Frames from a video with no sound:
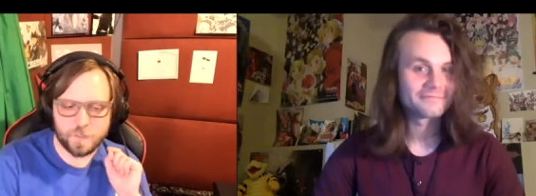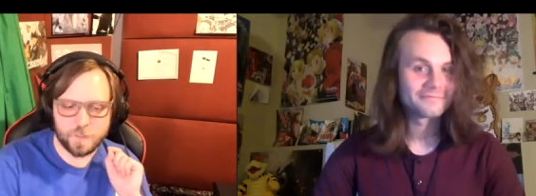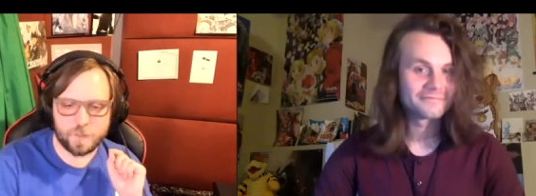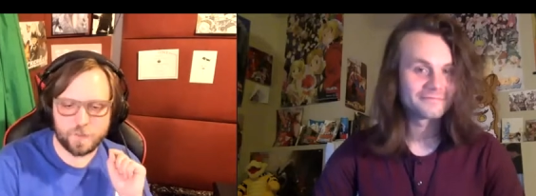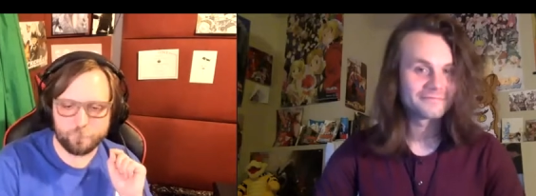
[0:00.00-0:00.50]

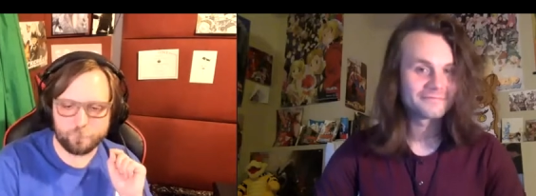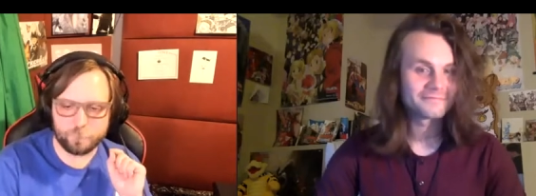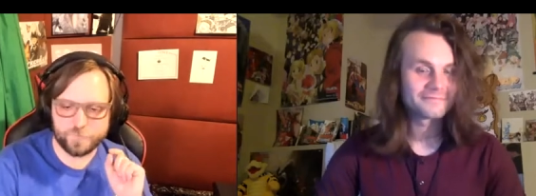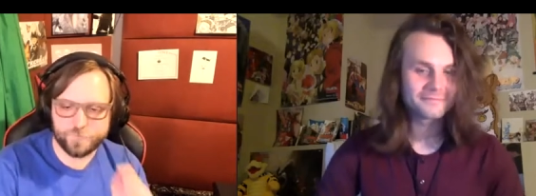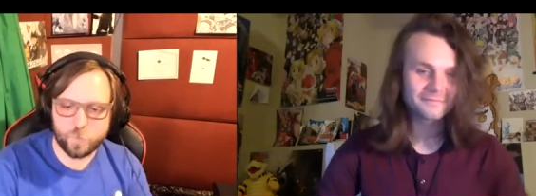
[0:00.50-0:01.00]
Speaker 1: Um,
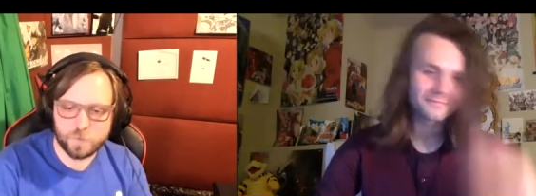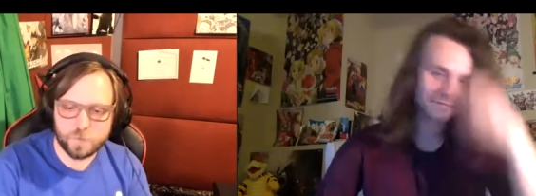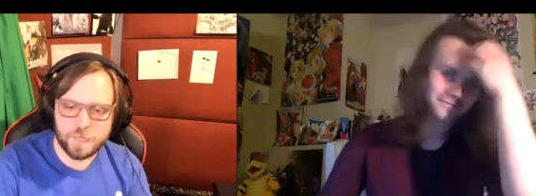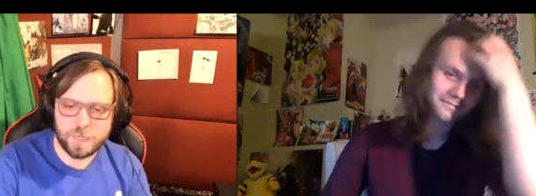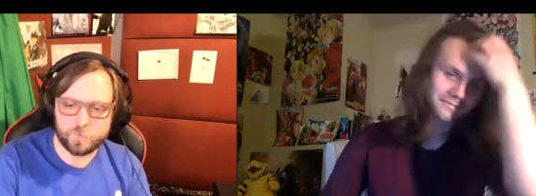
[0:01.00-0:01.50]
before
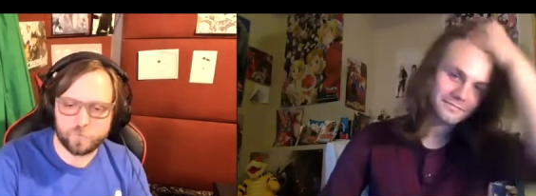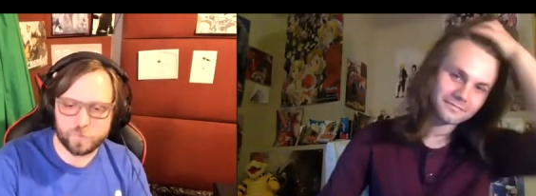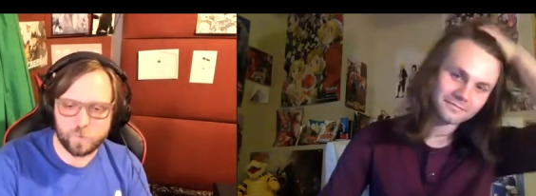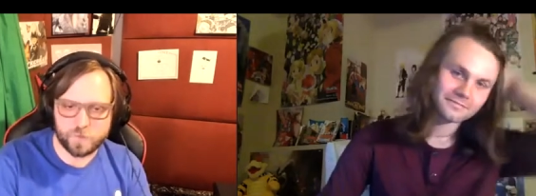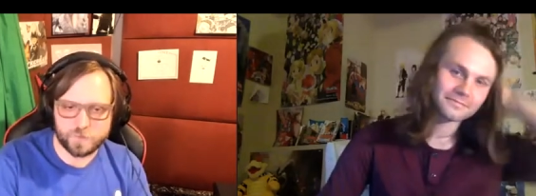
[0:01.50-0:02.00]
I
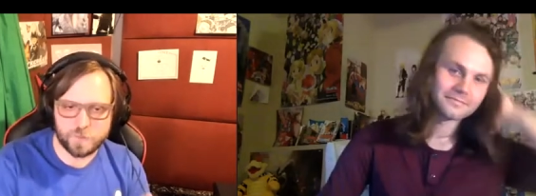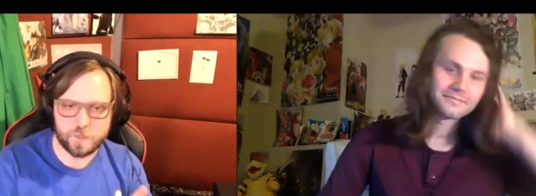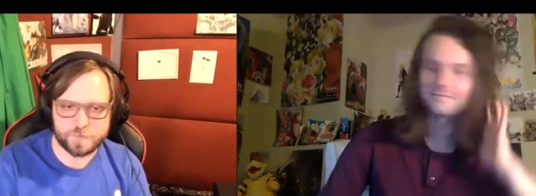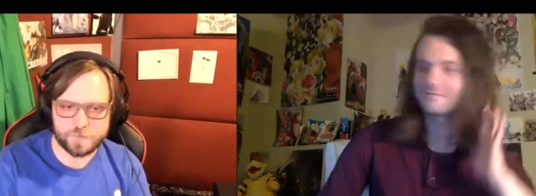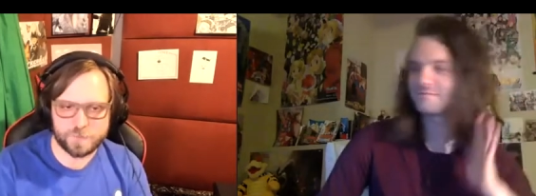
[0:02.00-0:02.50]
recorded the
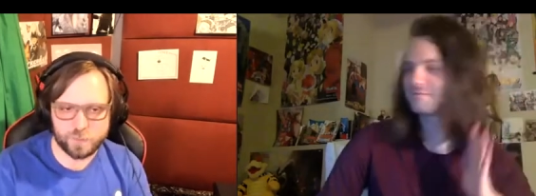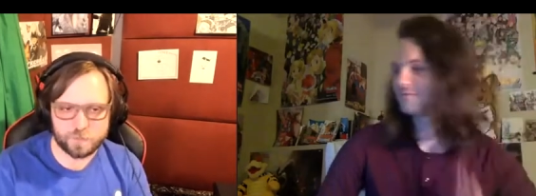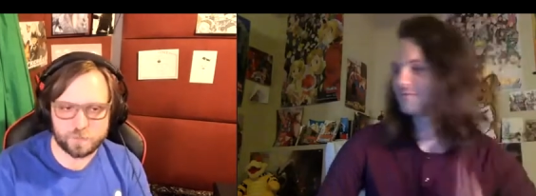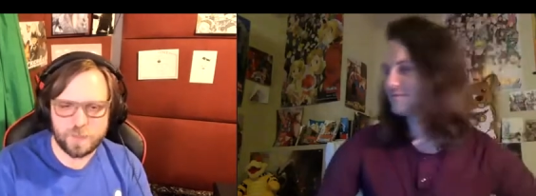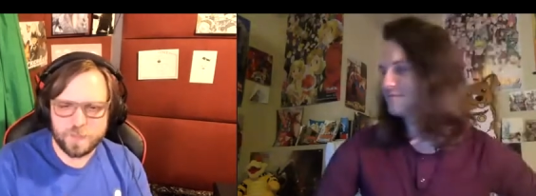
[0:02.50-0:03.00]

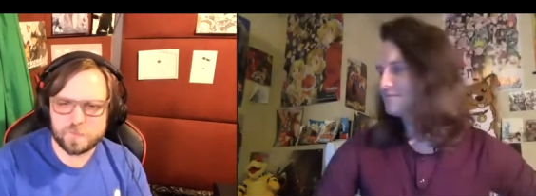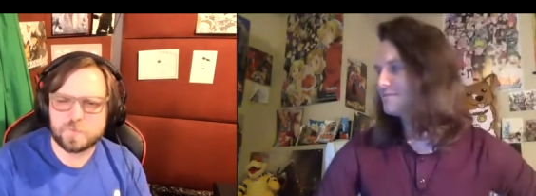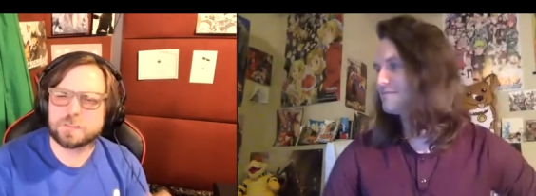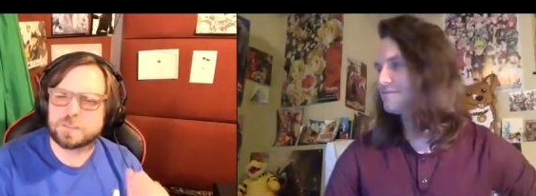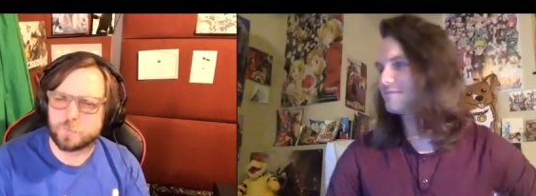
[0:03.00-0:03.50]
audition, this is a
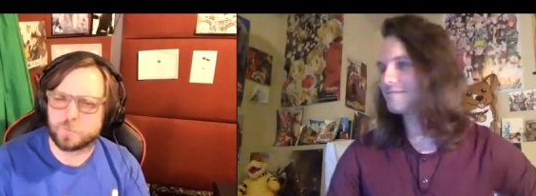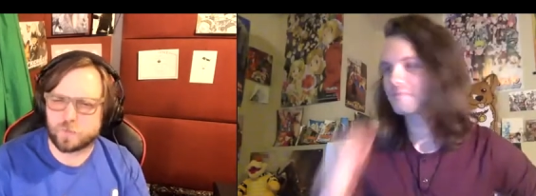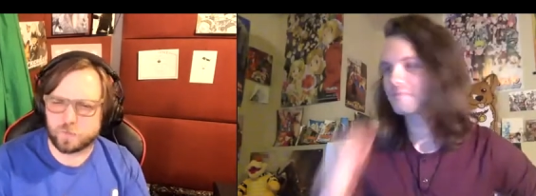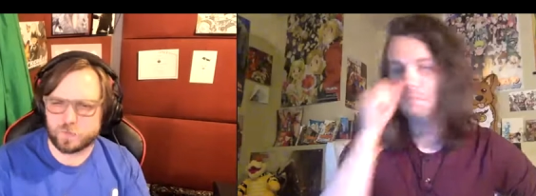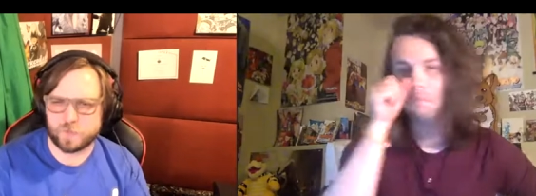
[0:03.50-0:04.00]
little bit
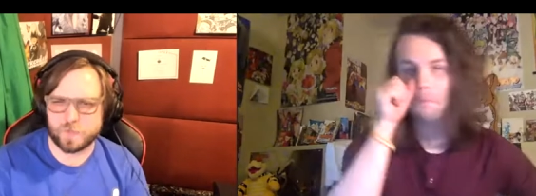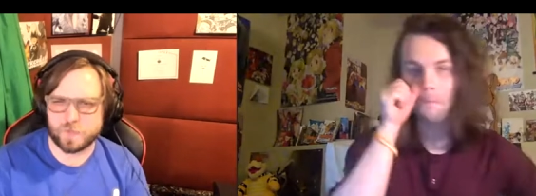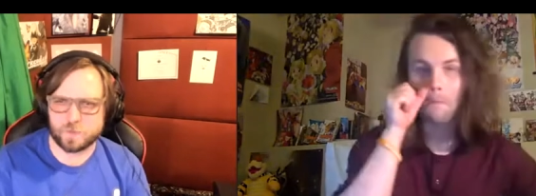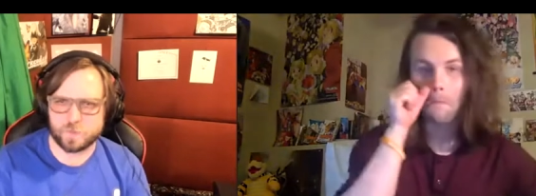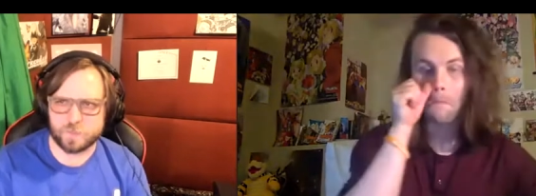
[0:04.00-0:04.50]
earlier in my
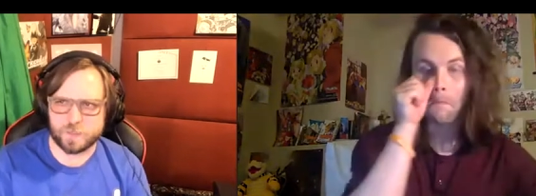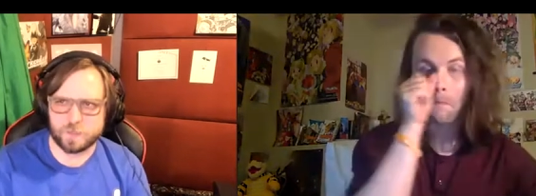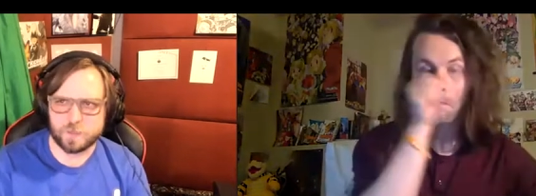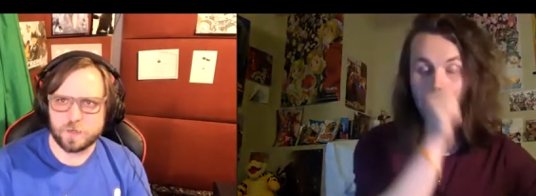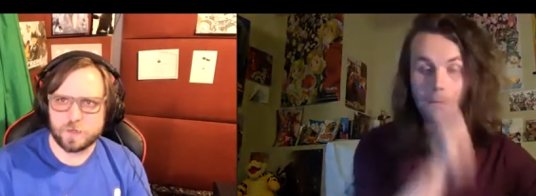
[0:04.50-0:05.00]

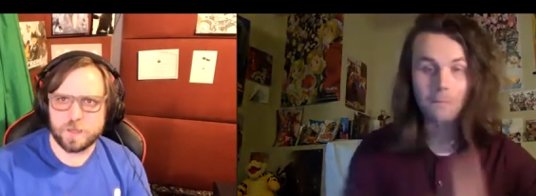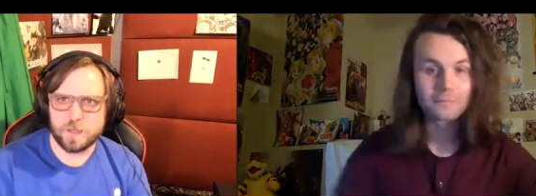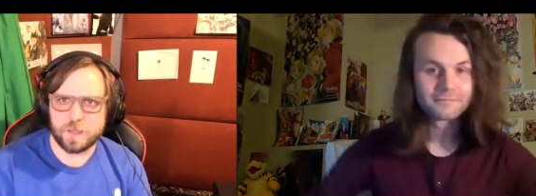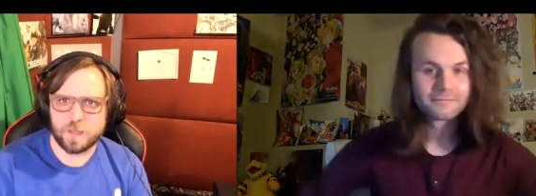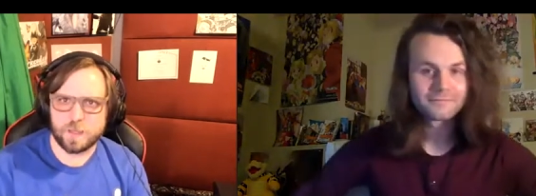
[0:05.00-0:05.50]
career,
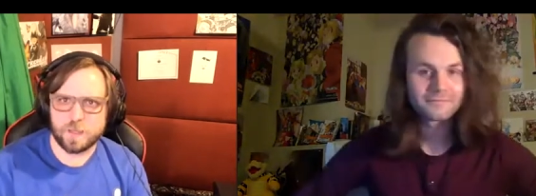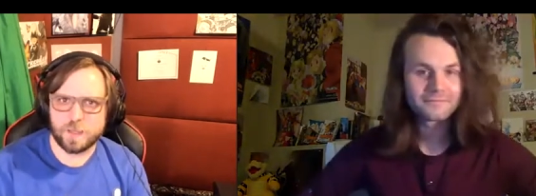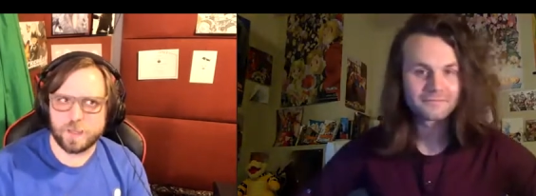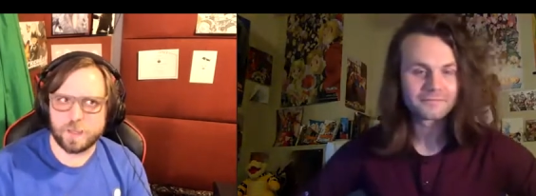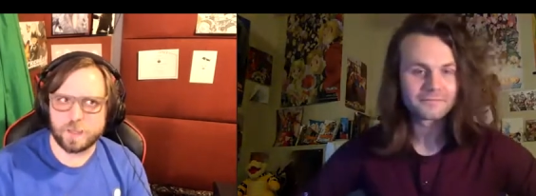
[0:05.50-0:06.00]
uh,
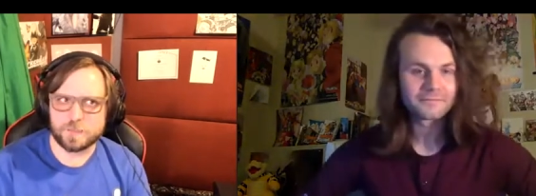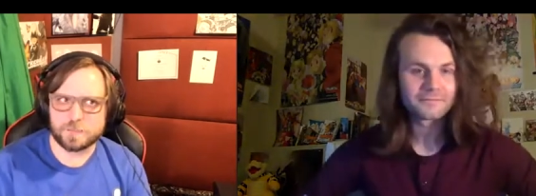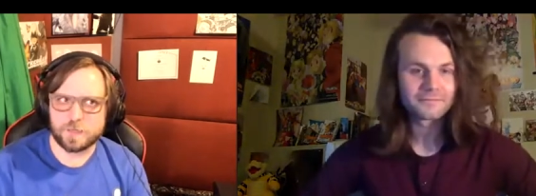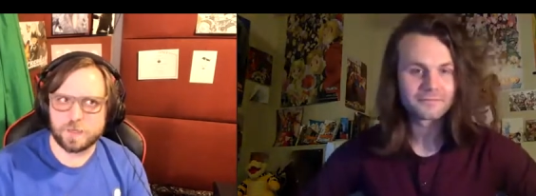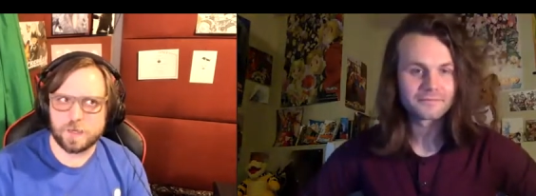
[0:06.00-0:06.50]
and
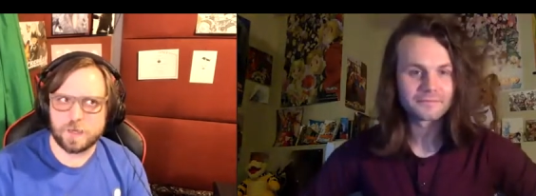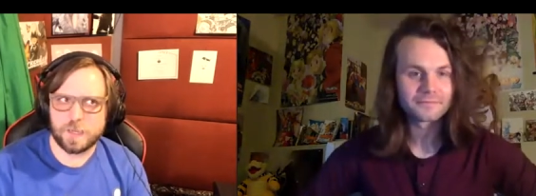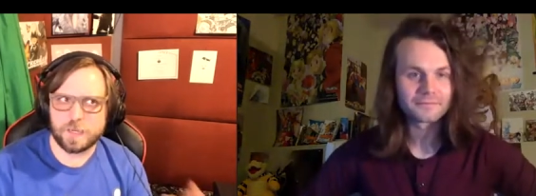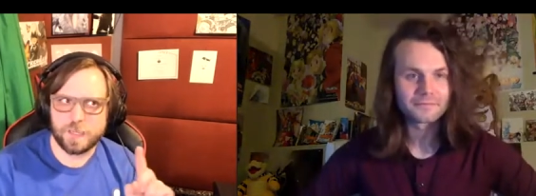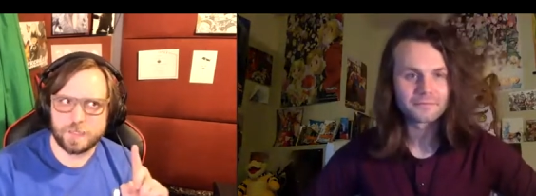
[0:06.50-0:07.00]

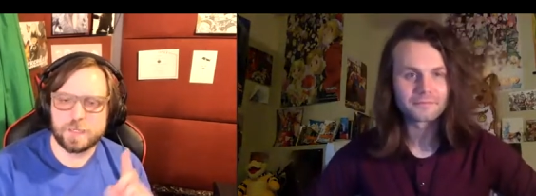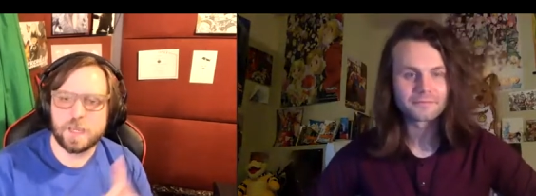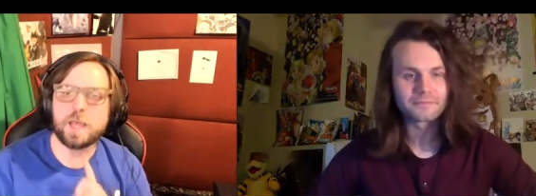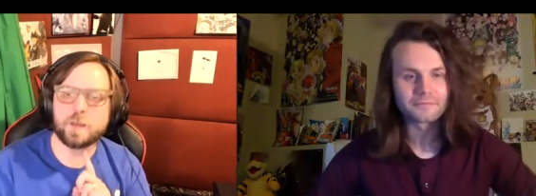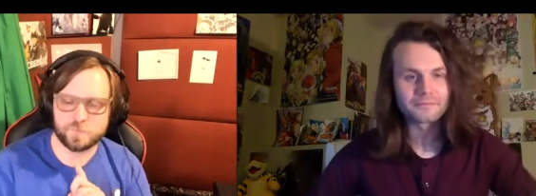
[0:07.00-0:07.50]
I had
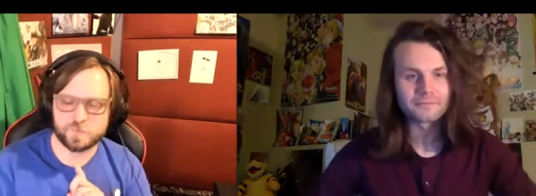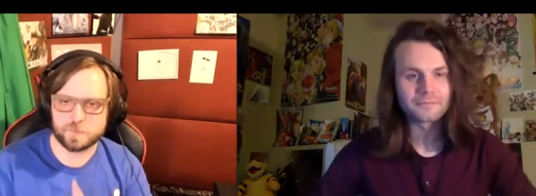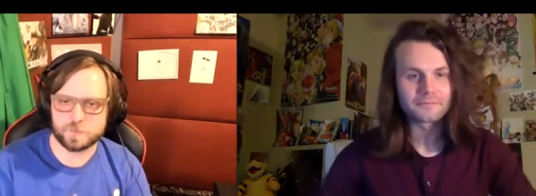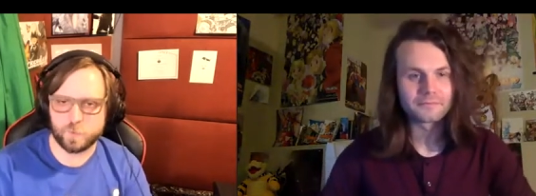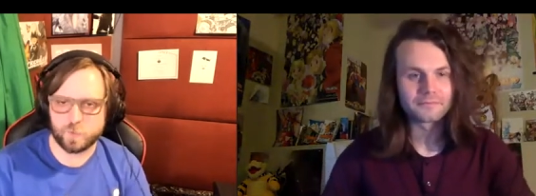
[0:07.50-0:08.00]
not up to
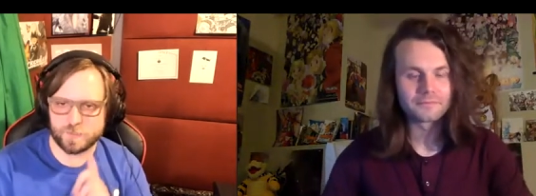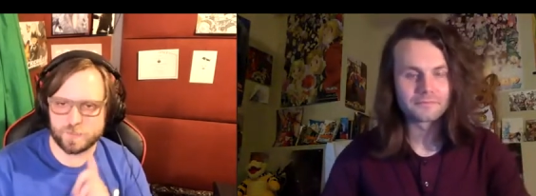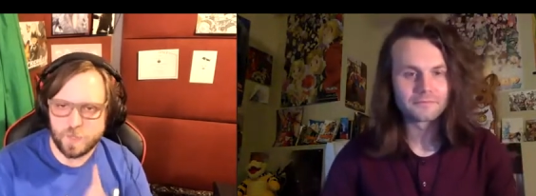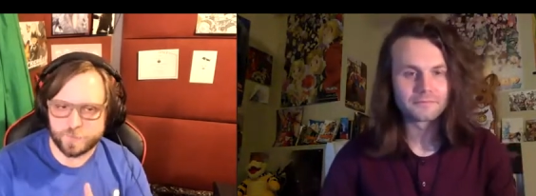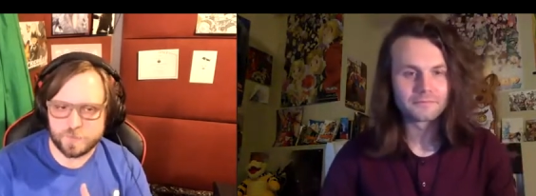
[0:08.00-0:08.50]
this point
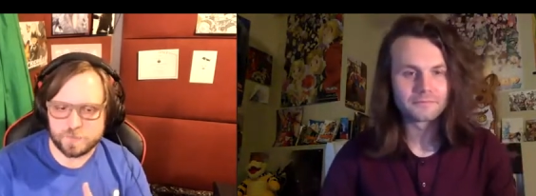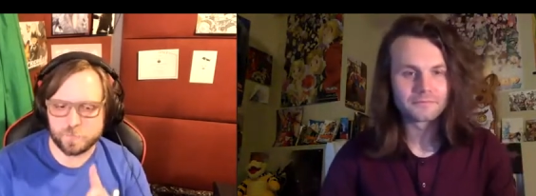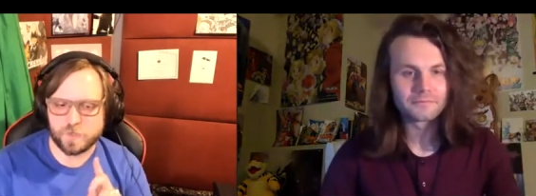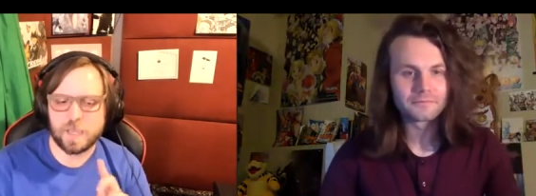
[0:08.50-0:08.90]
done this, but